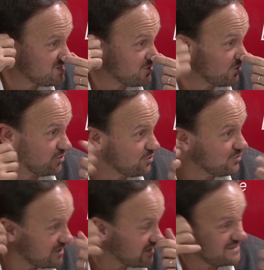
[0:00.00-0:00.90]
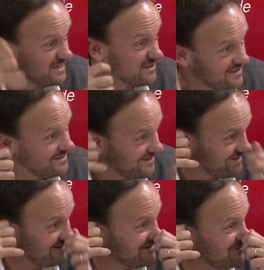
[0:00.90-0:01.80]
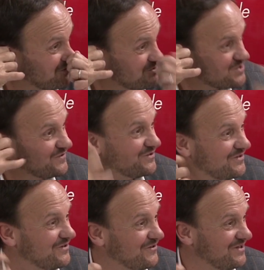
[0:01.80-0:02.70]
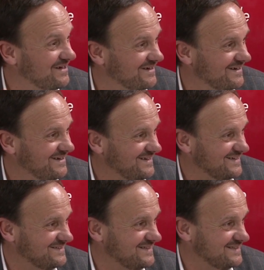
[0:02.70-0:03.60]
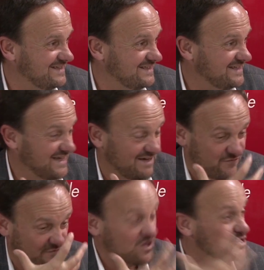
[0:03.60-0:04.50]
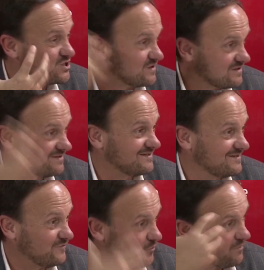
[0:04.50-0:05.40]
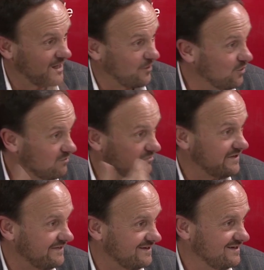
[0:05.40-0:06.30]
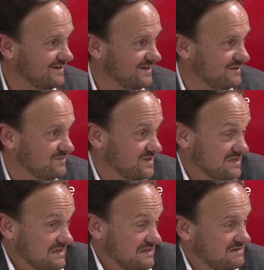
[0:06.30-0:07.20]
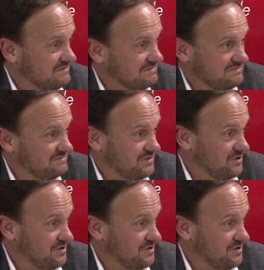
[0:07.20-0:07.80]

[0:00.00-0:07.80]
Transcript: they don't know they are near a nose of a ear. they have a function for my whole body, but no.